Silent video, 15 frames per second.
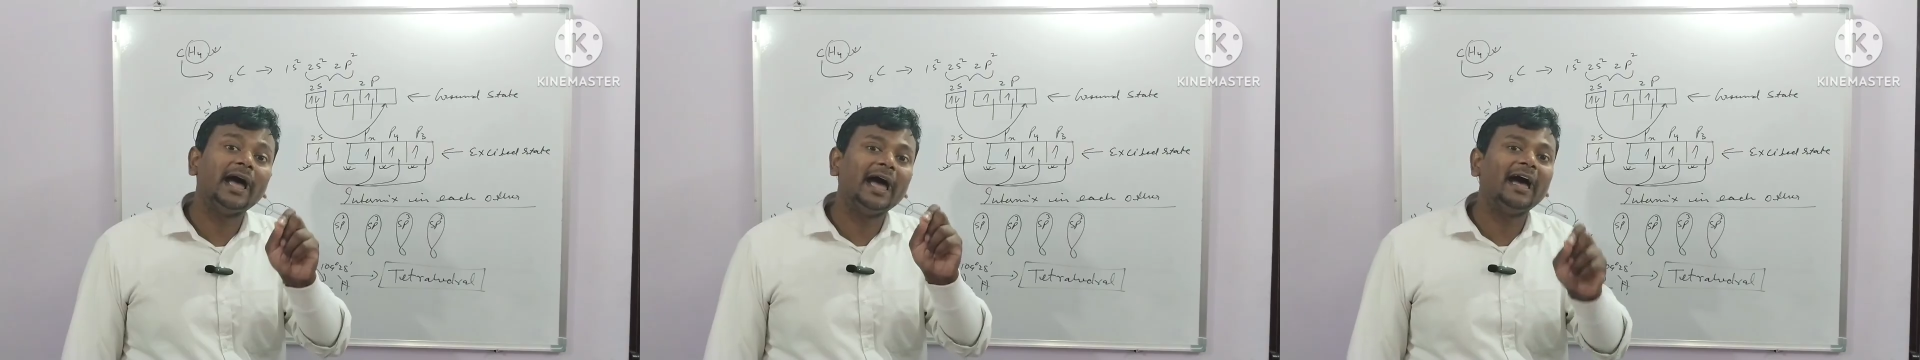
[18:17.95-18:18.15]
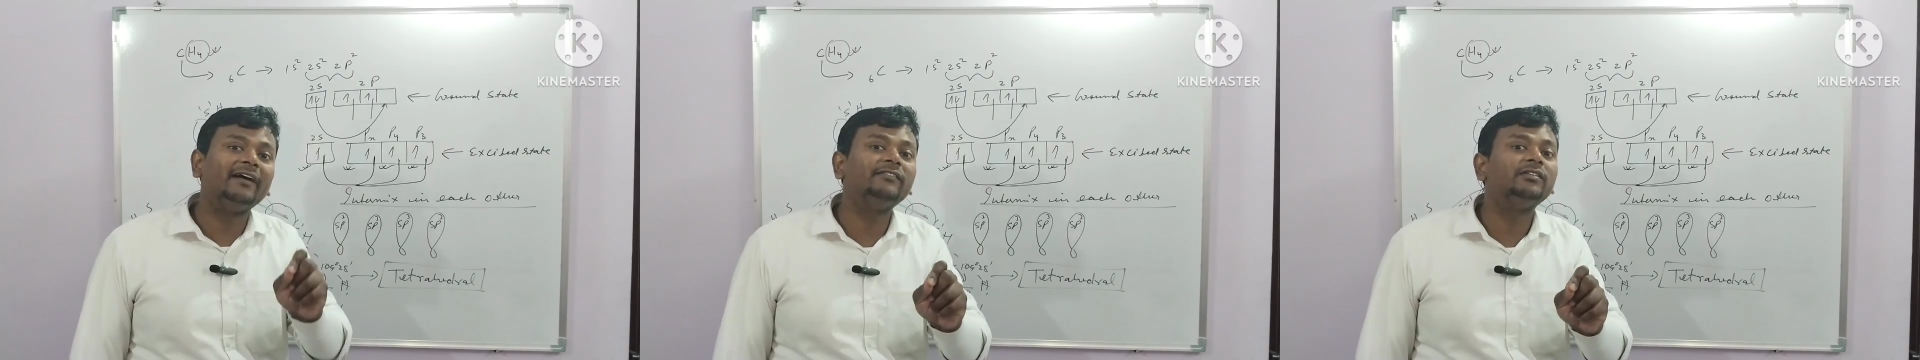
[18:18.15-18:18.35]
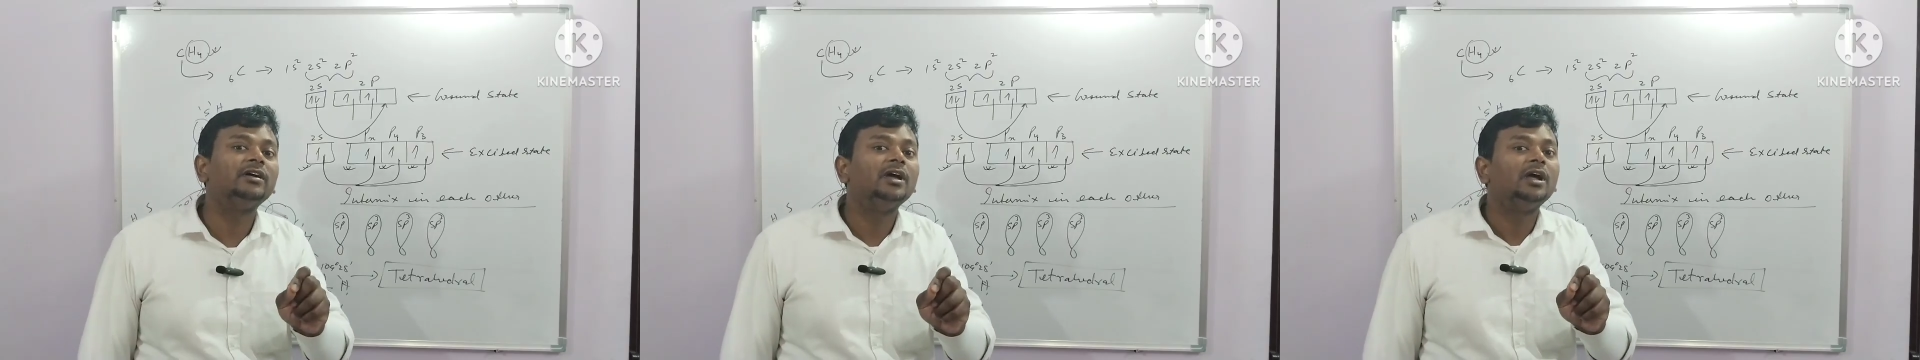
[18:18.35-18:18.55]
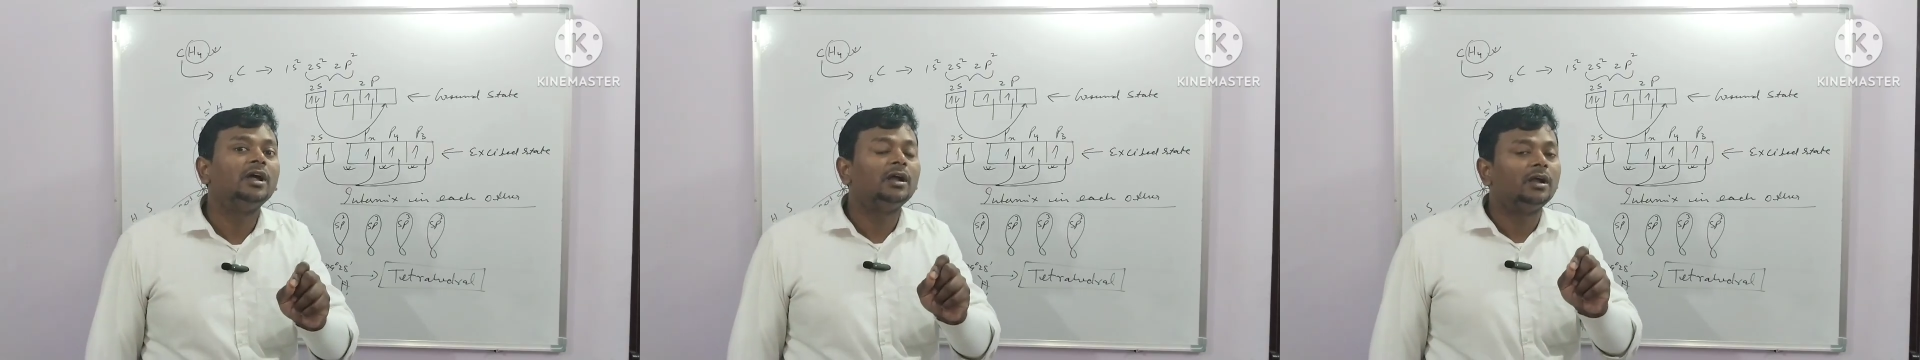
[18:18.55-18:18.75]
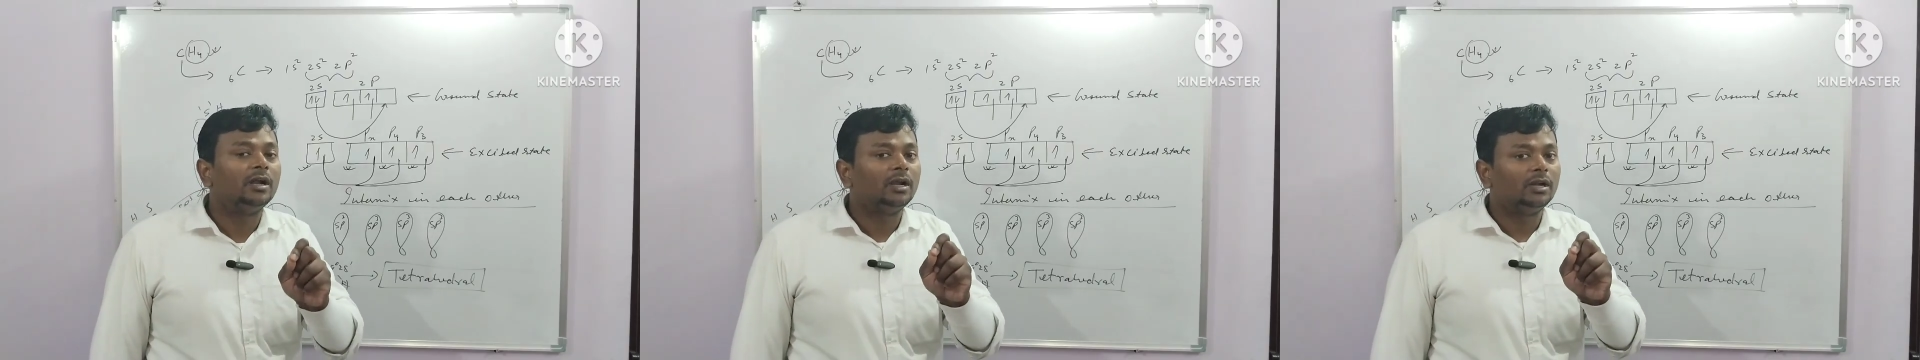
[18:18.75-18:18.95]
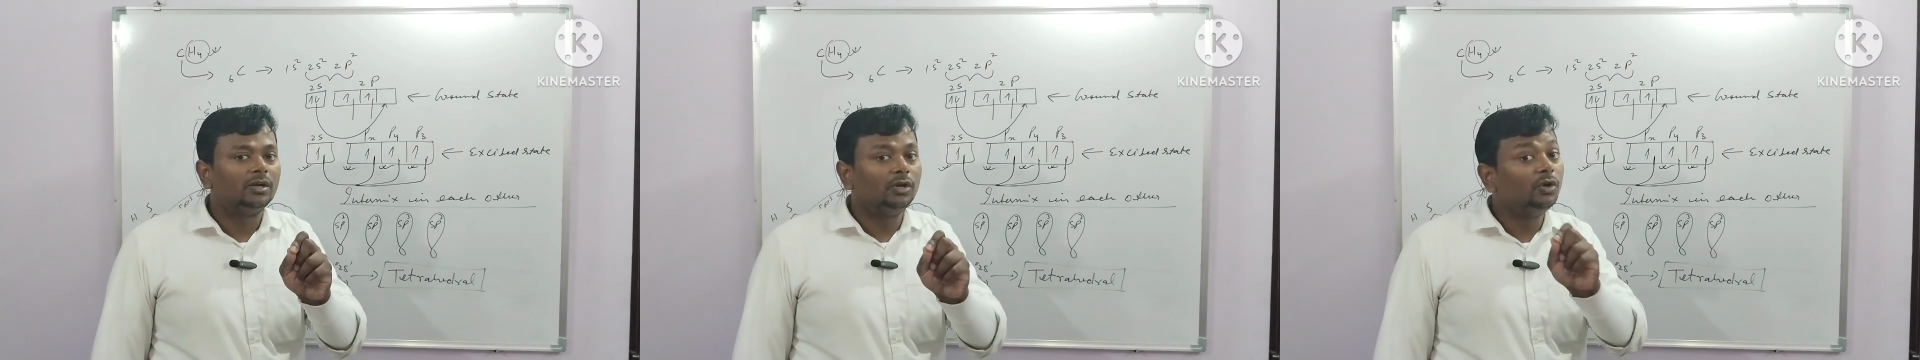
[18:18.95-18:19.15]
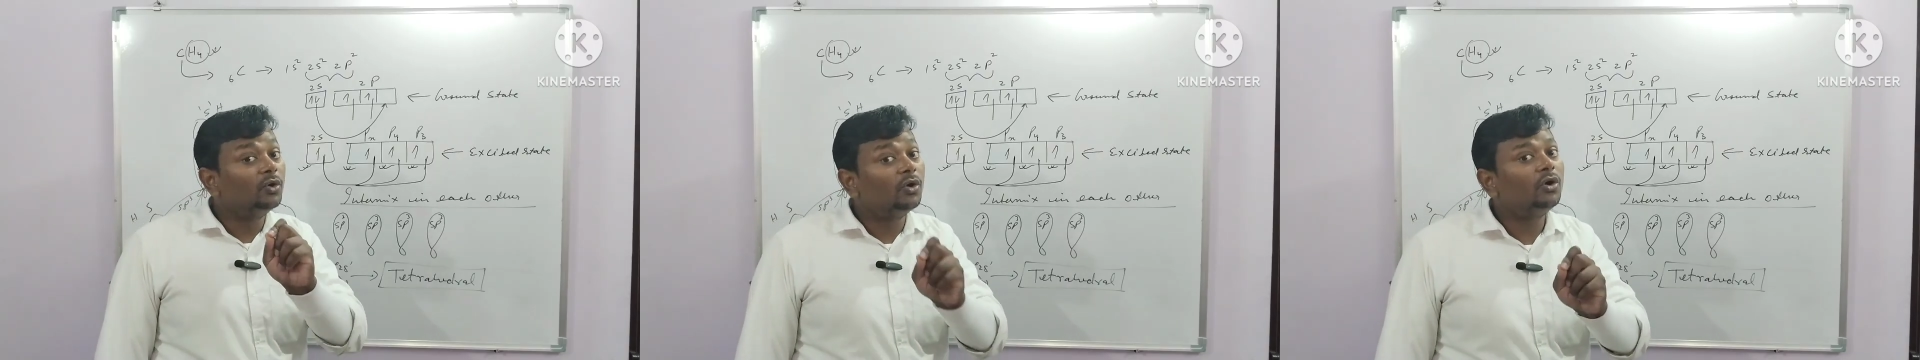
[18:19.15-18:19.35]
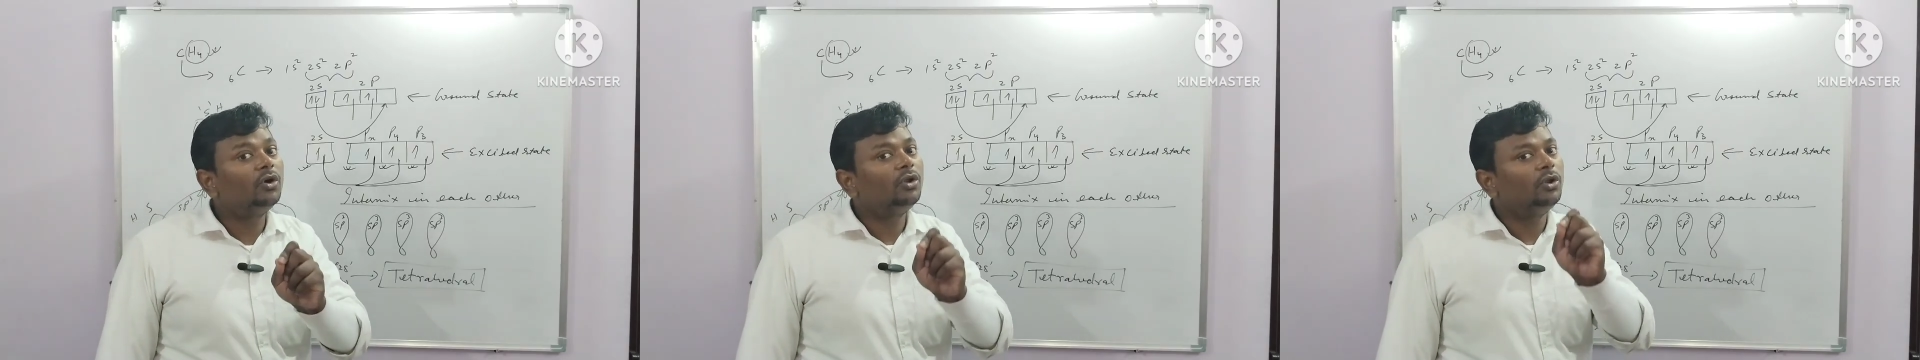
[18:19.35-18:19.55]
have
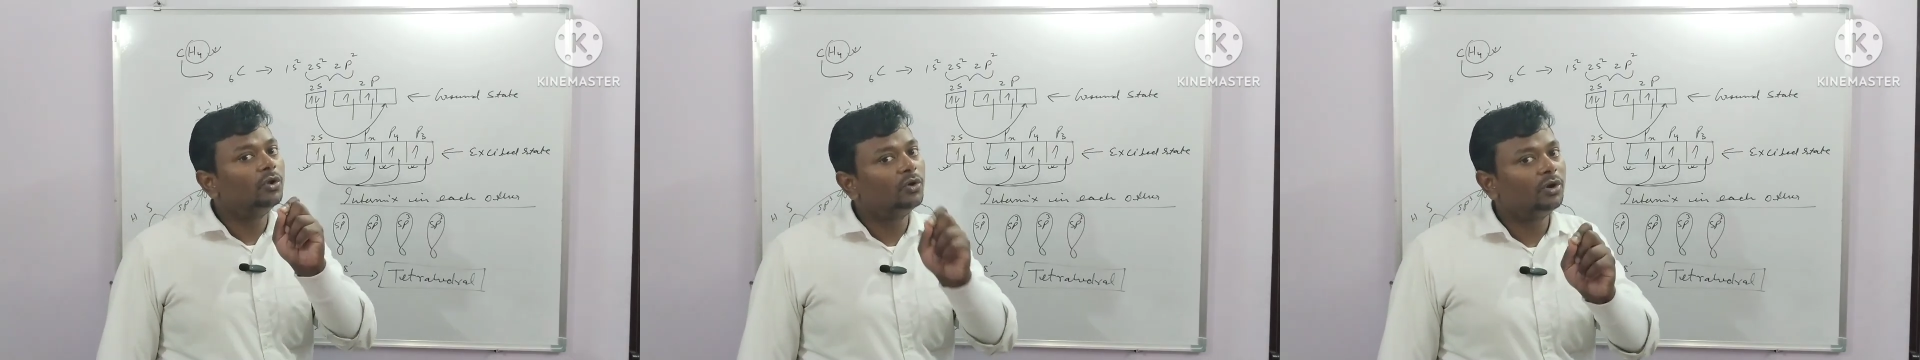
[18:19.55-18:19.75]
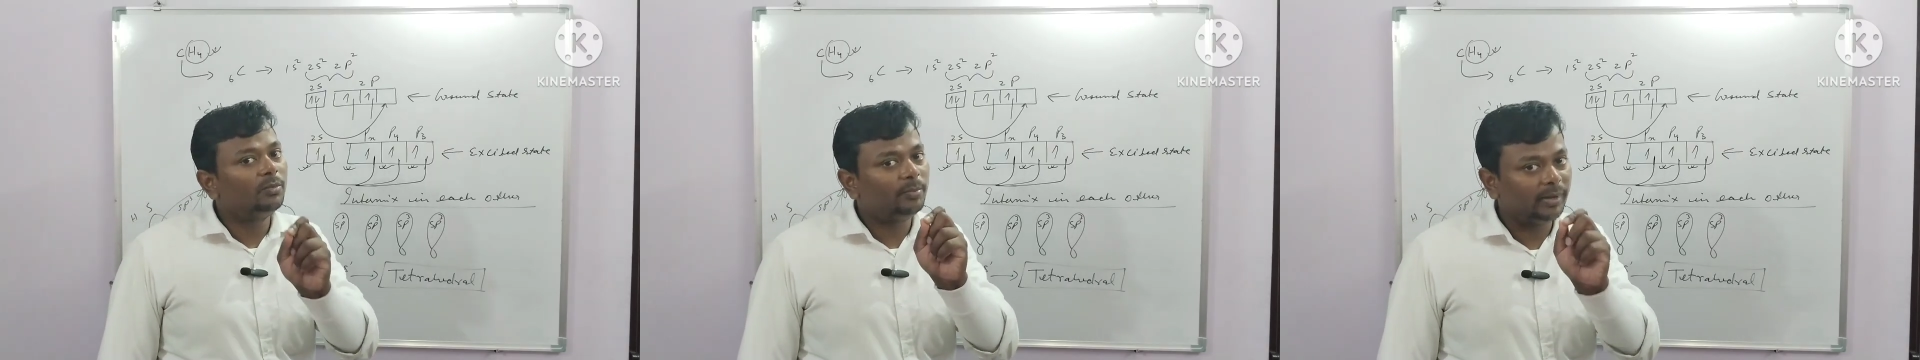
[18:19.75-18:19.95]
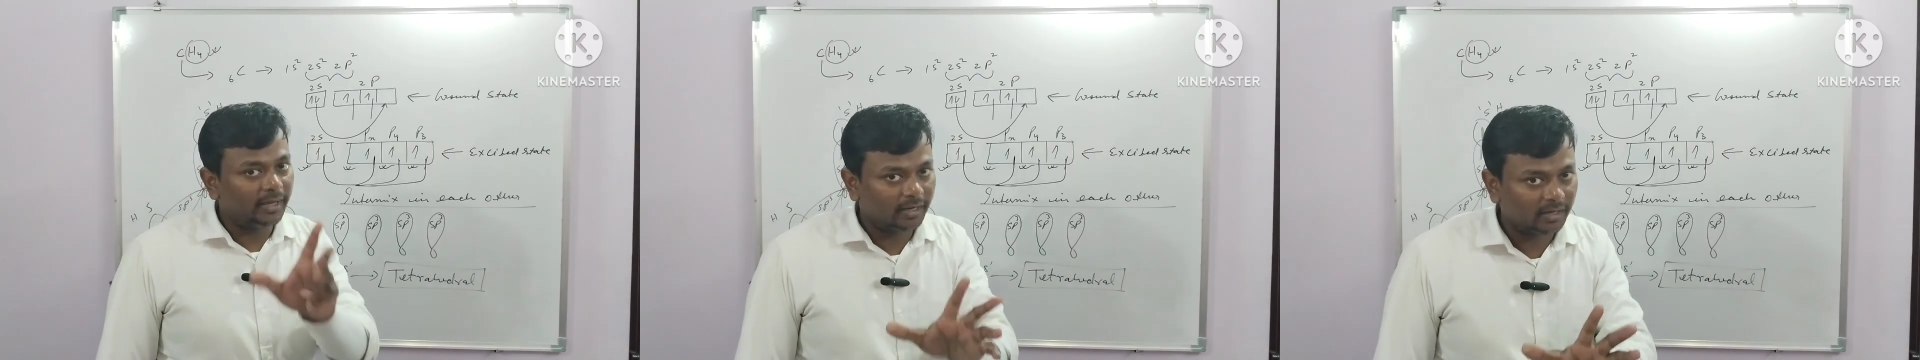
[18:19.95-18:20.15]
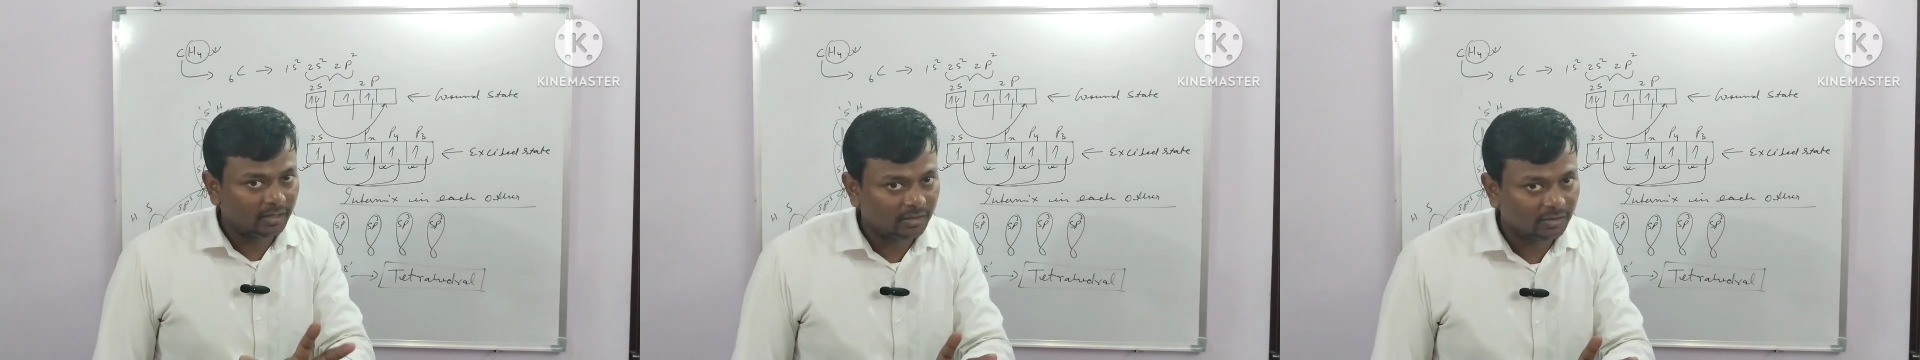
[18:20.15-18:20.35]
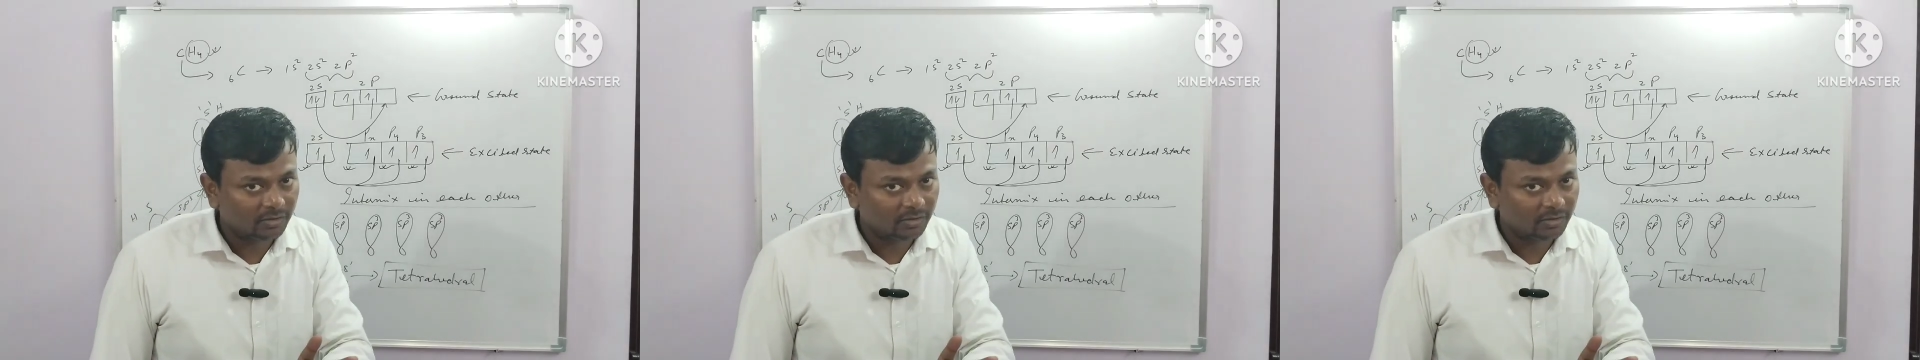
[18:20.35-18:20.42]
no lone pair.